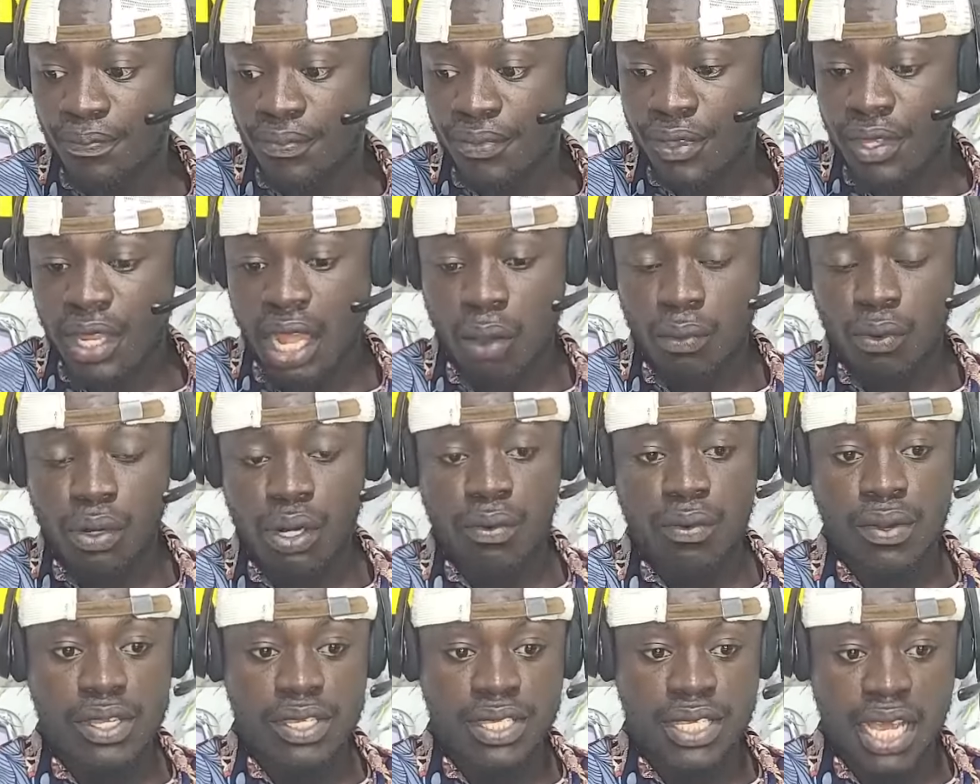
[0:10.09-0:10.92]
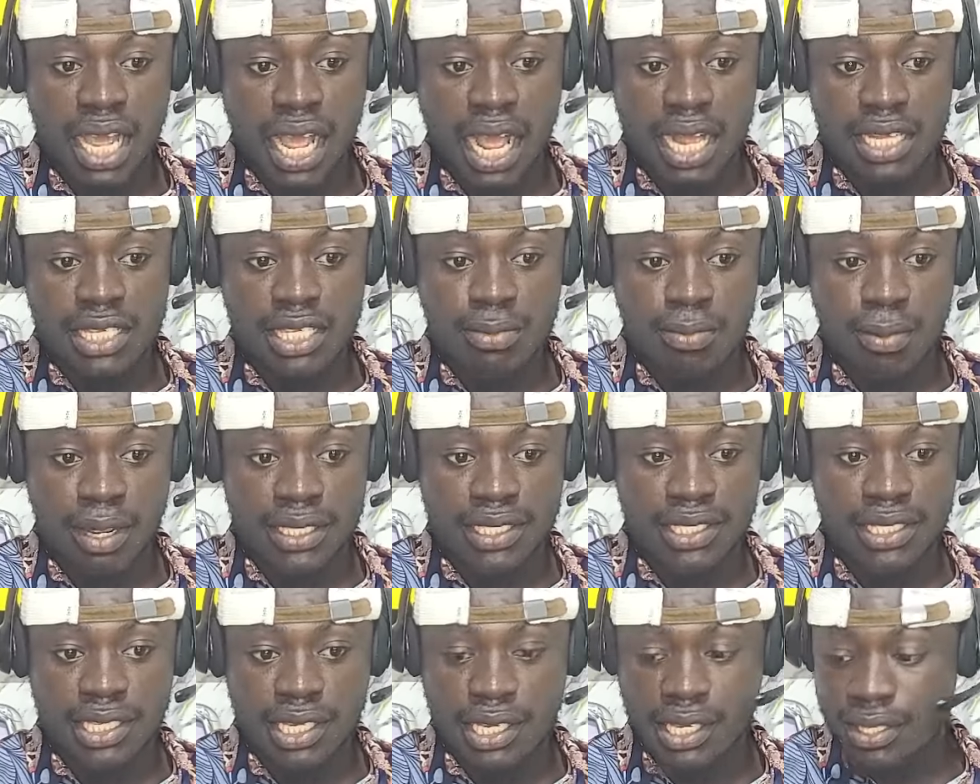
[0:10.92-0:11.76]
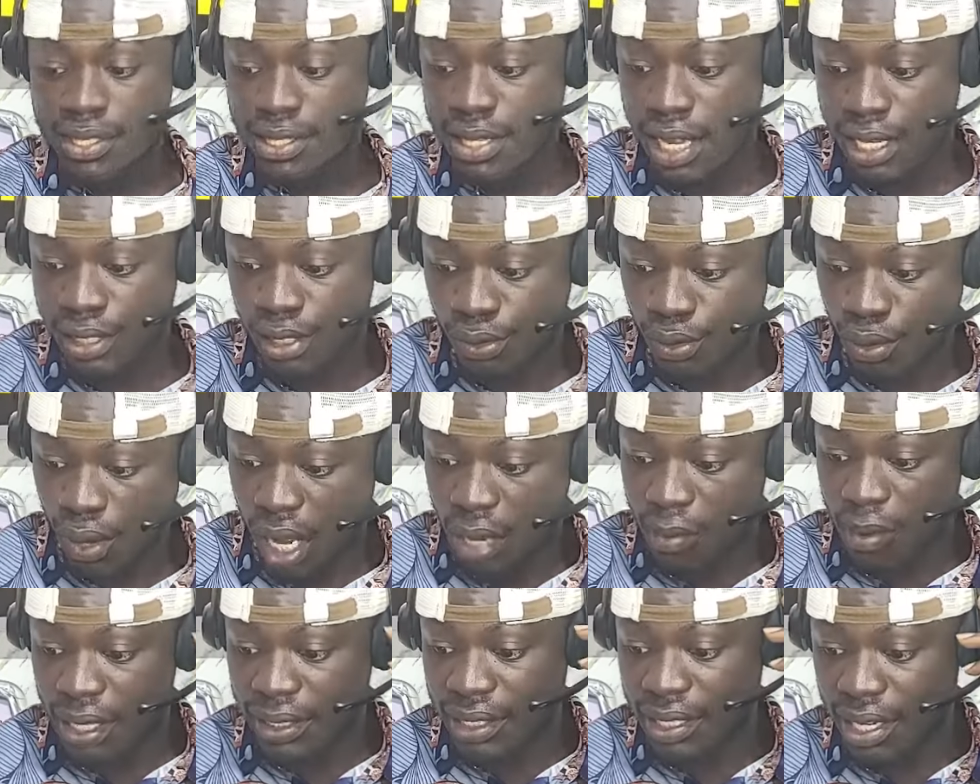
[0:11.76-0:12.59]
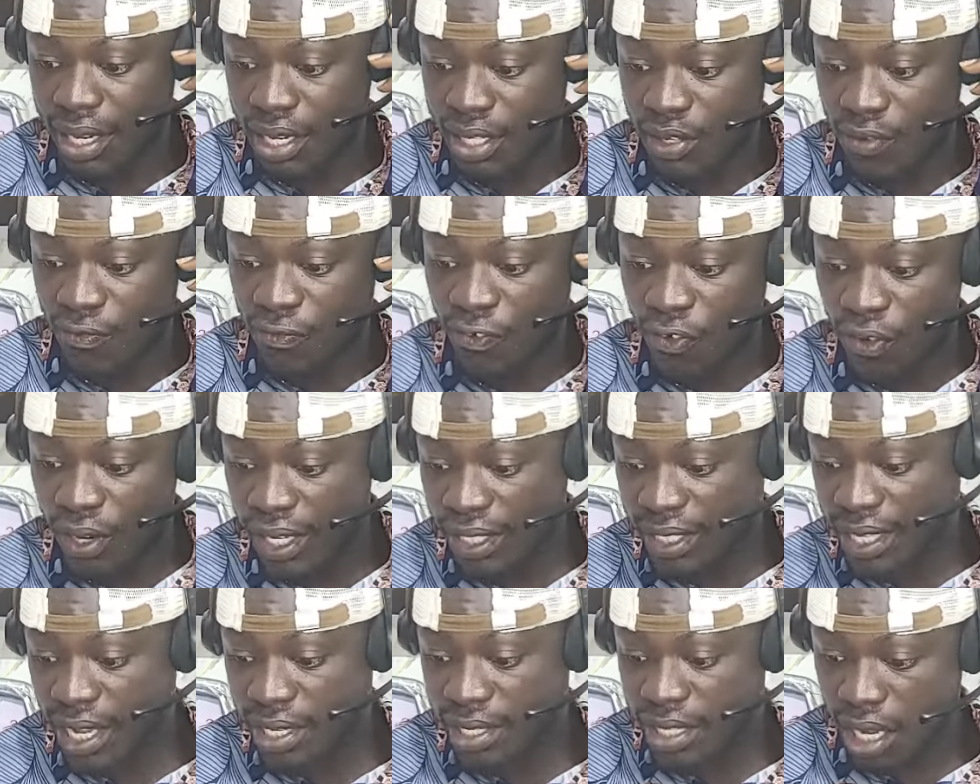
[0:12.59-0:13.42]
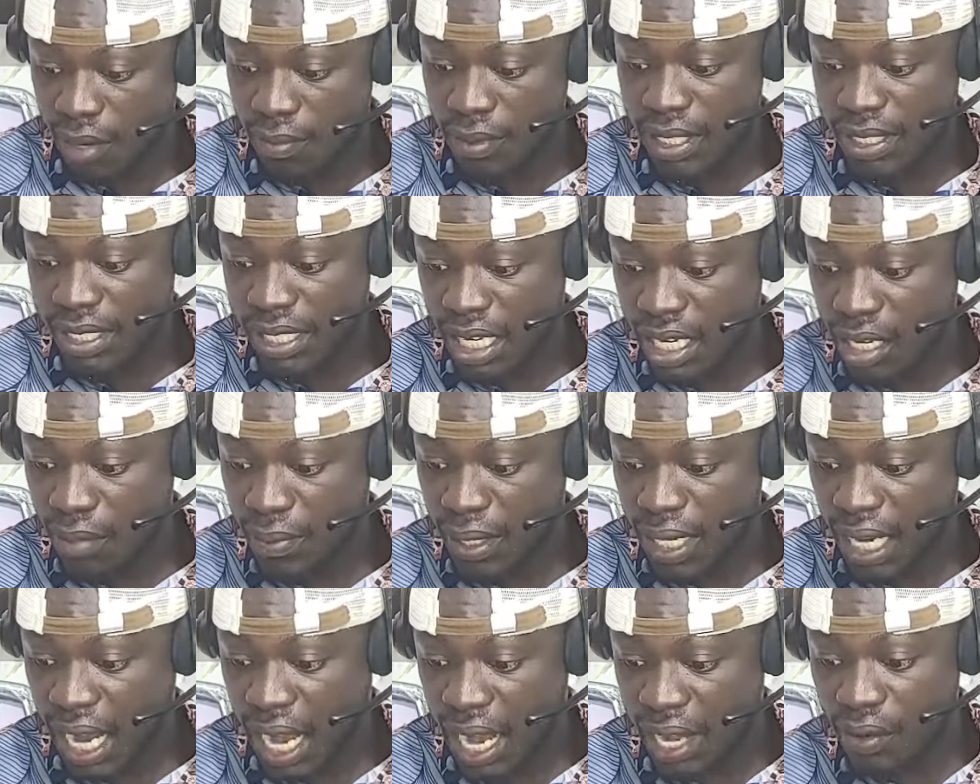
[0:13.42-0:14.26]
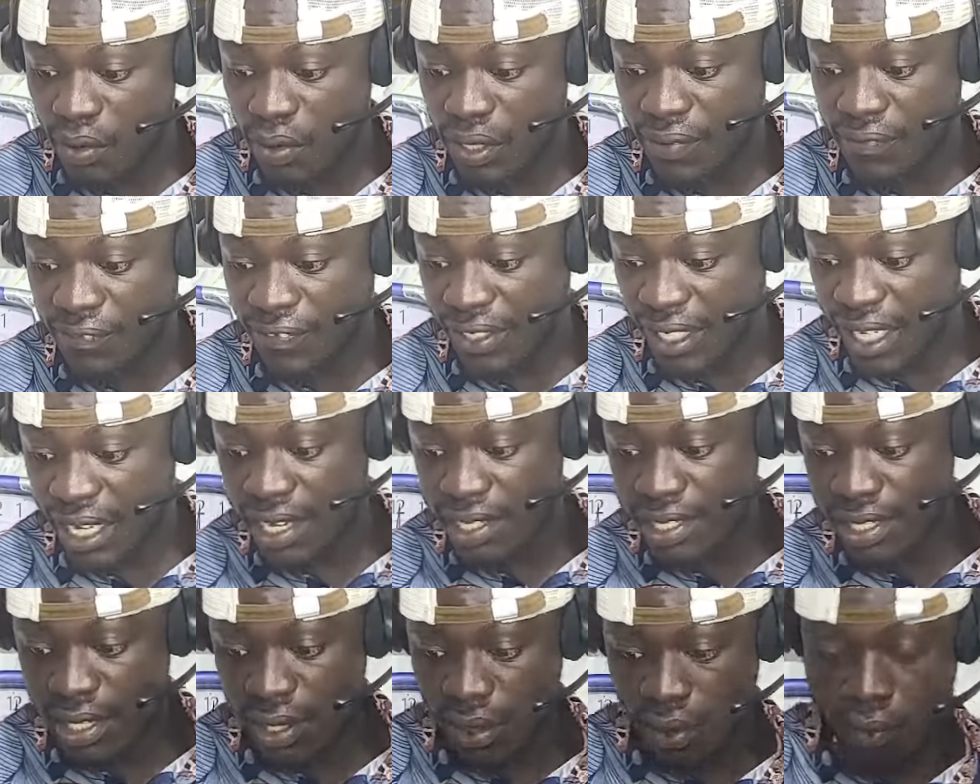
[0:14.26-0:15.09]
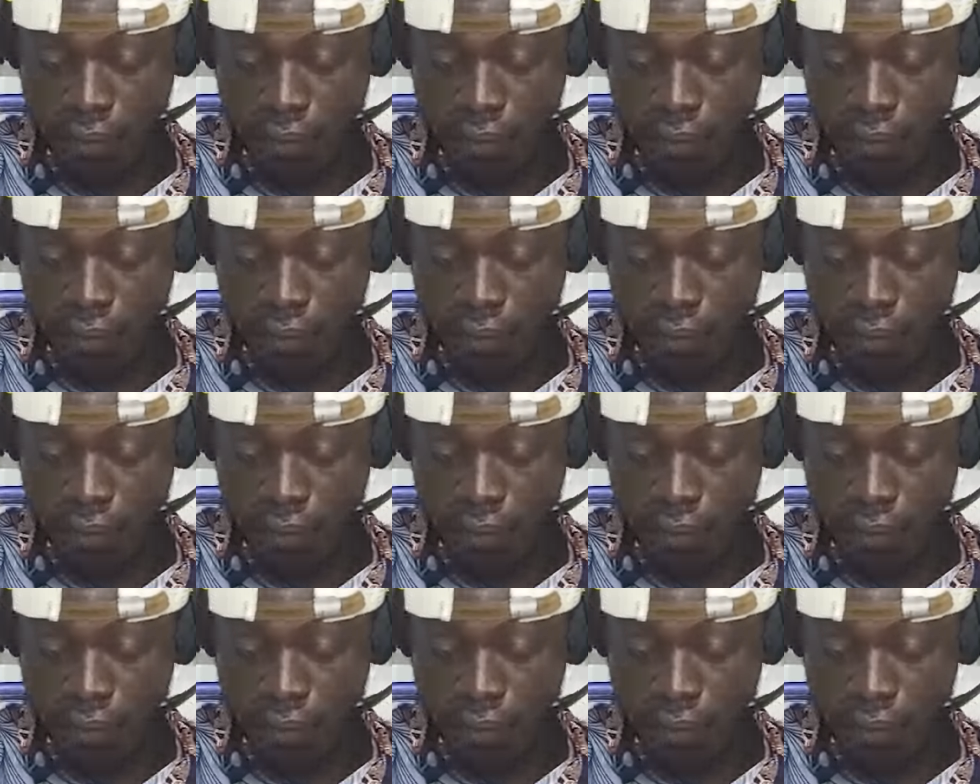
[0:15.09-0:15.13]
Now, what I want to say, as my subscribe at the so for latest of the tiny behind notification,